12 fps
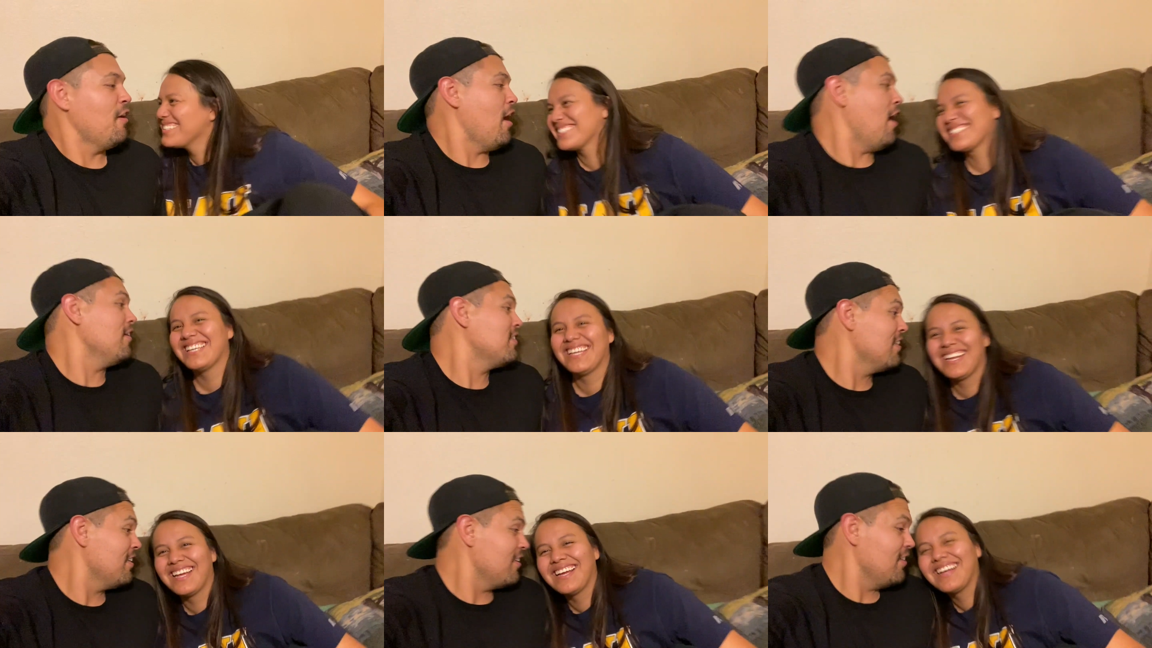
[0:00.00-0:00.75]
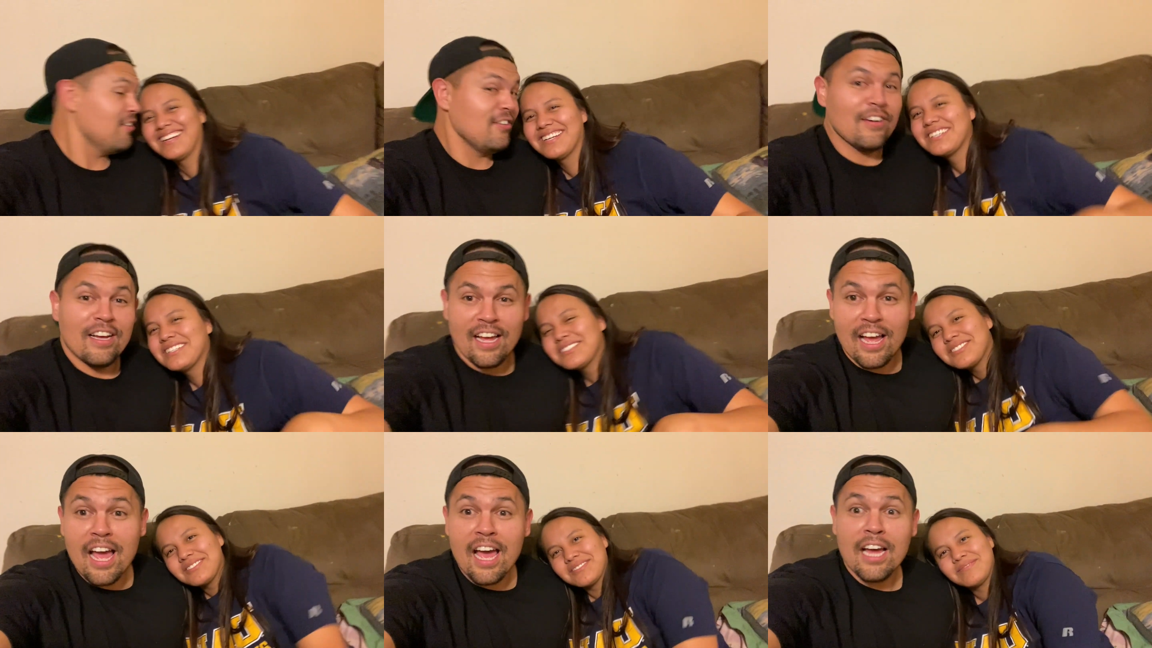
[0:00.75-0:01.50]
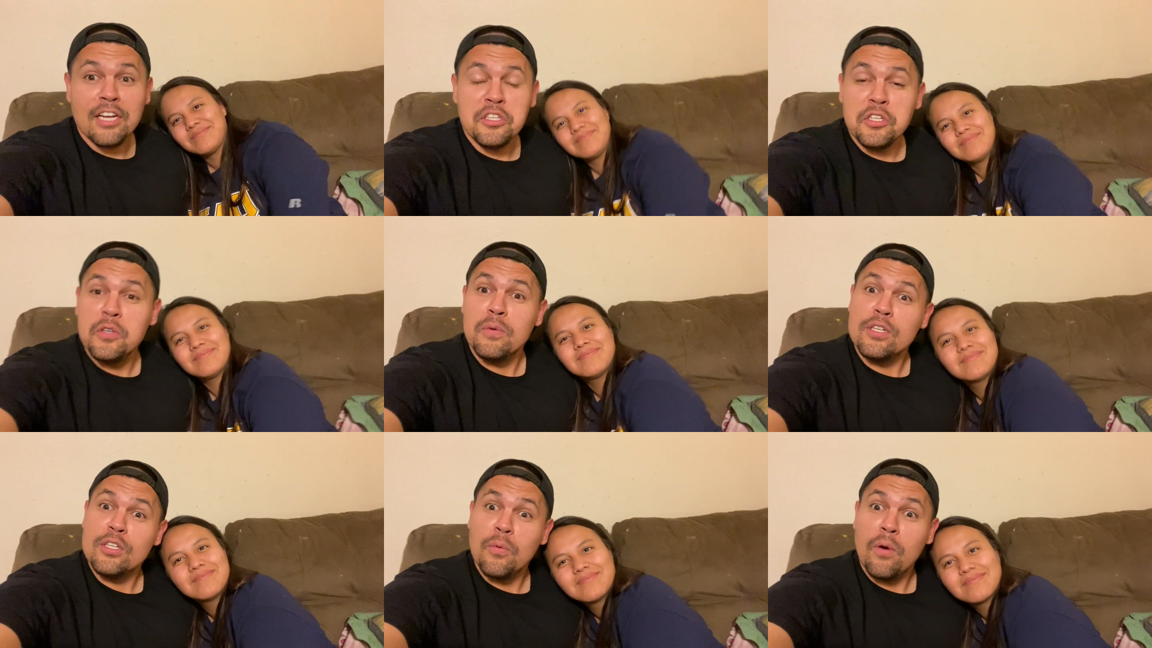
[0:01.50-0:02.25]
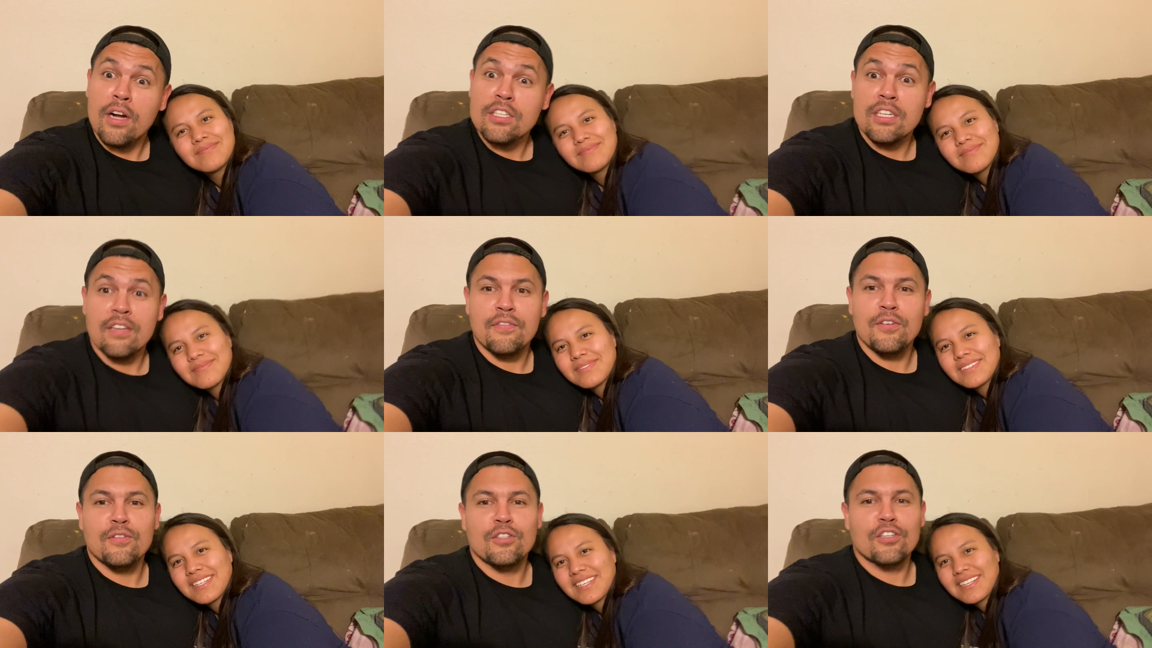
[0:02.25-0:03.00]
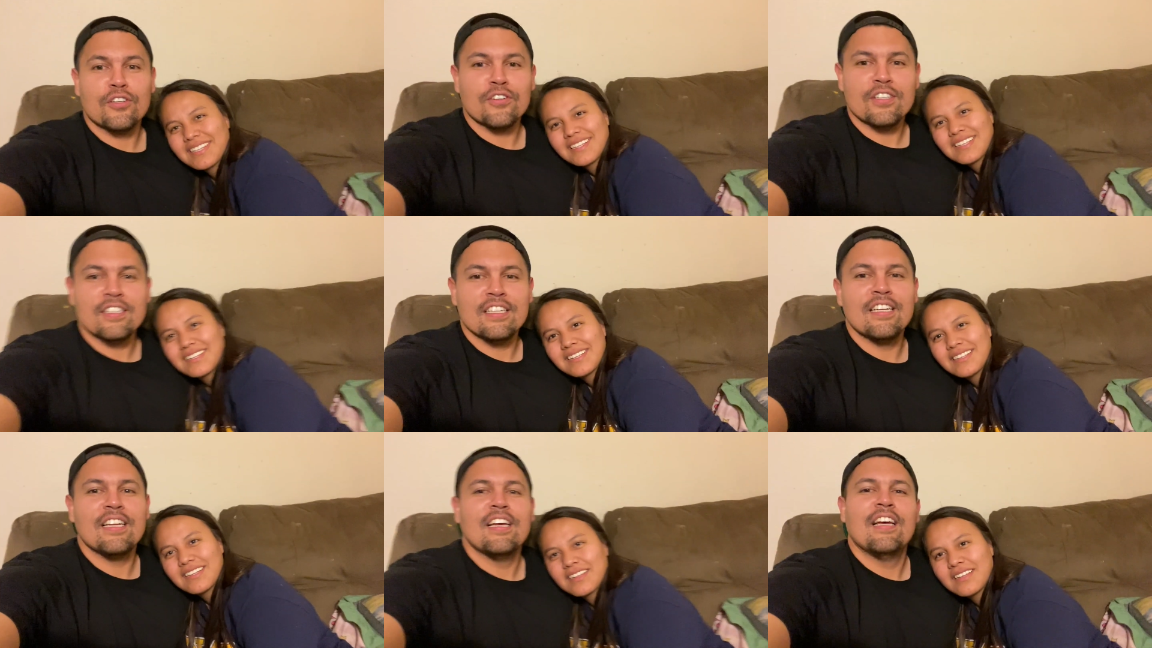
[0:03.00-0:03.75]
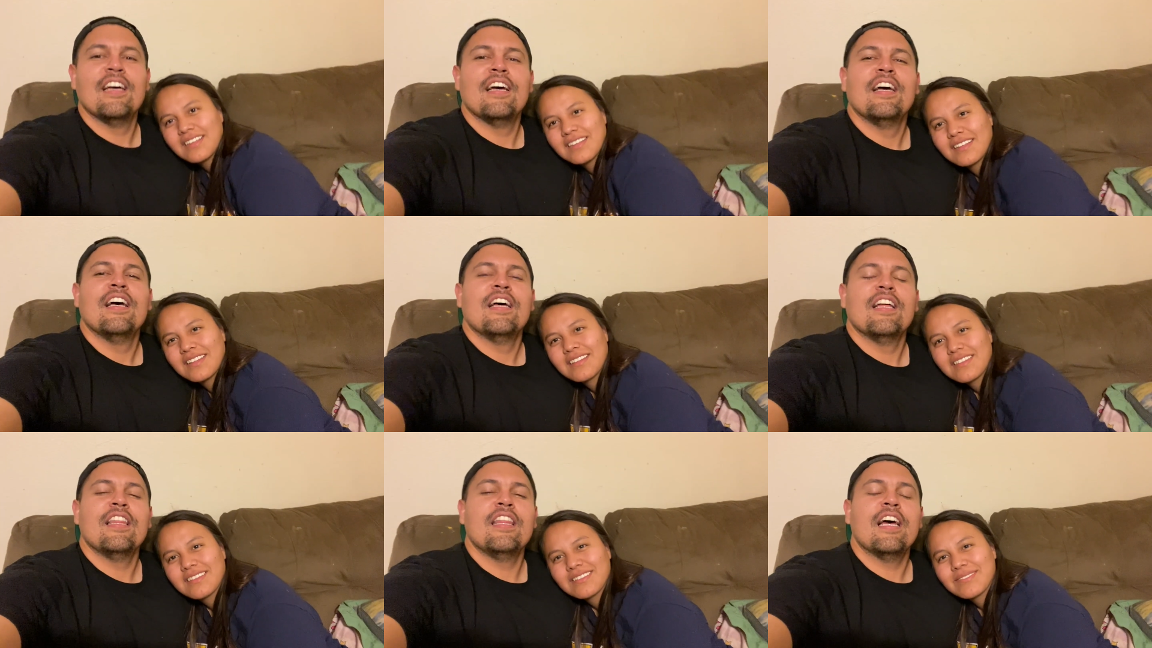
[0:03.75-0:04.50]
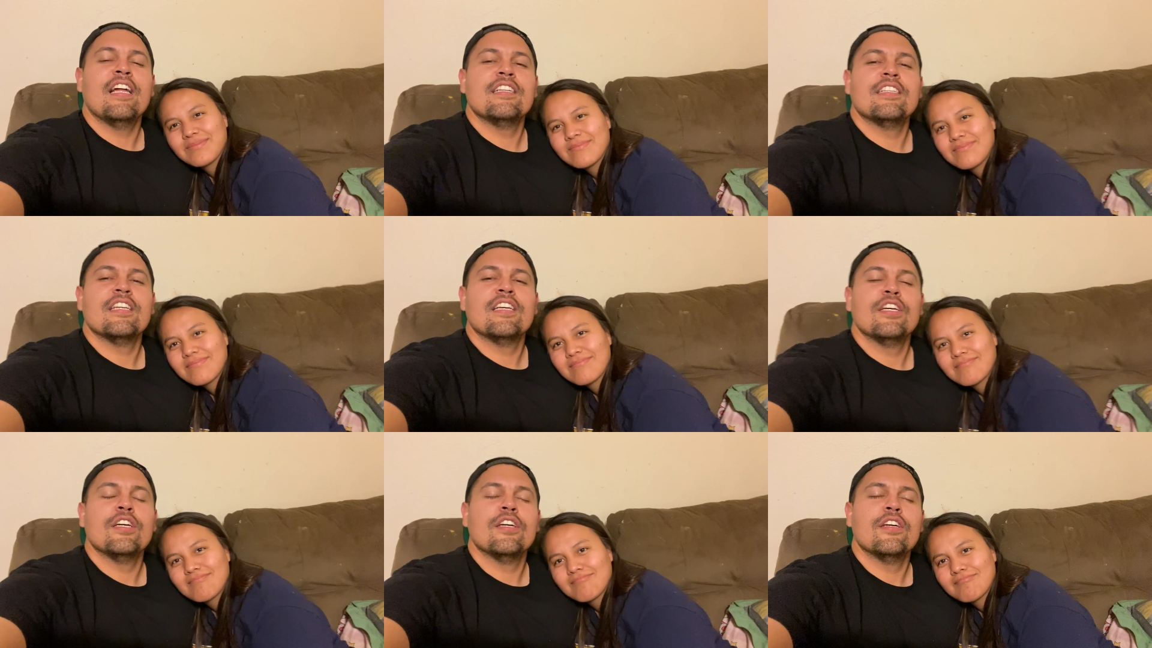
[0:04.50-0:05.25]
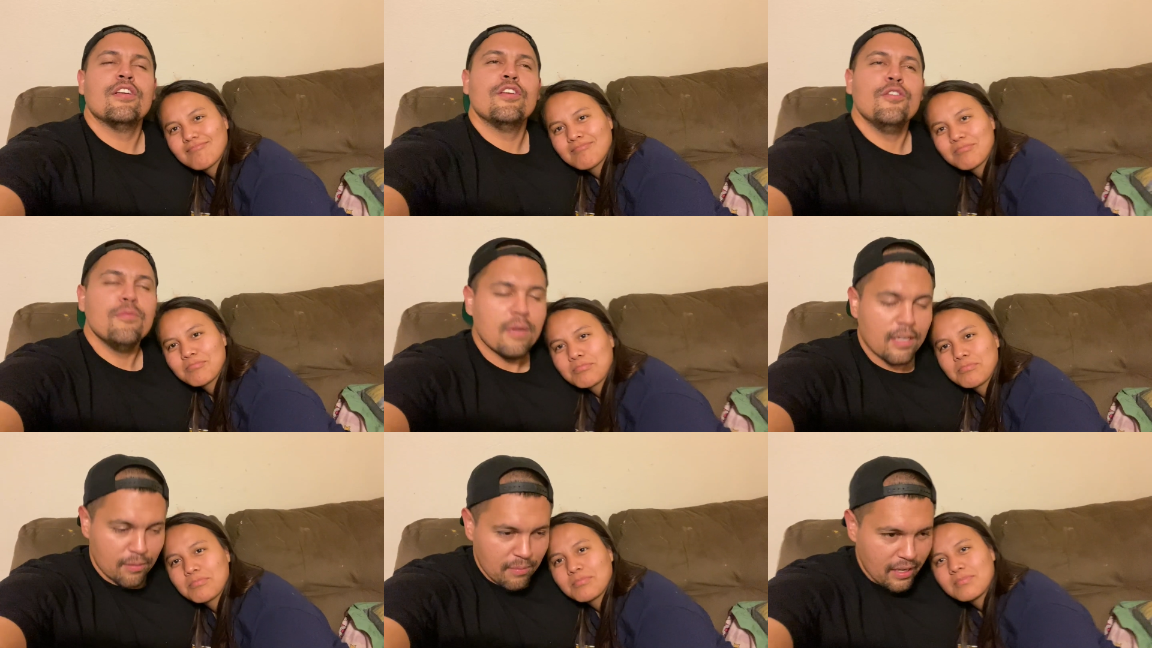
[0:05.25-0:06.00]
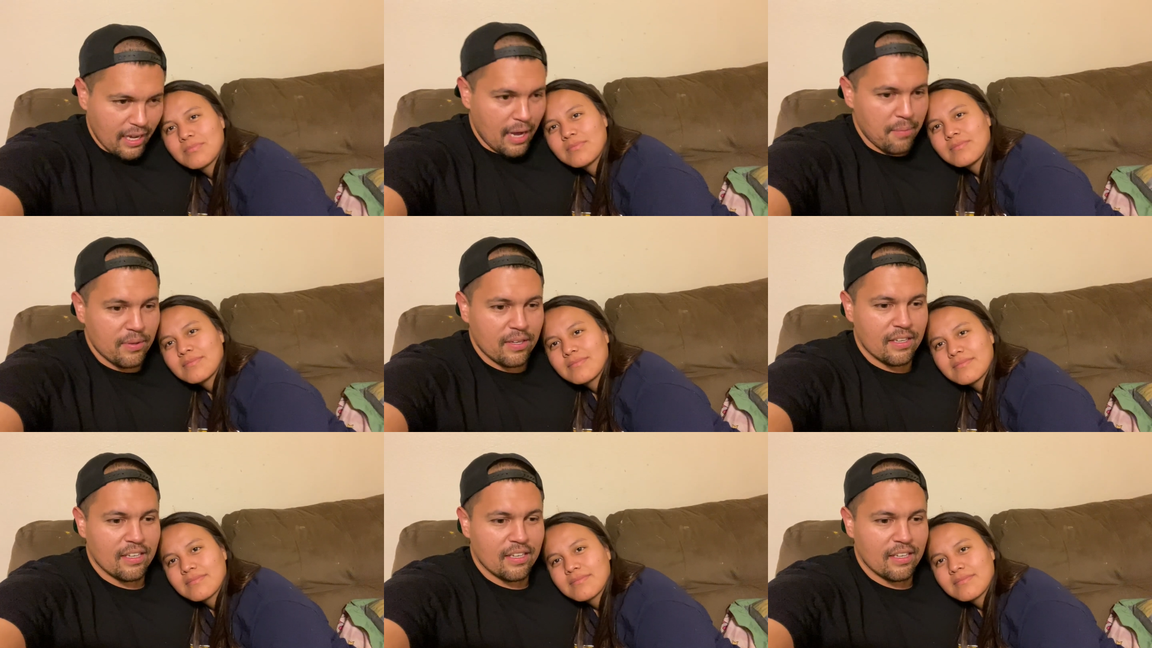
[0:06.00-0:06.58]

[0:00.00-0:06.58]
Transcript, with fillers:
Speaker 1: I'll tell you and you when you're watching it, future Kristen, that you make me happy.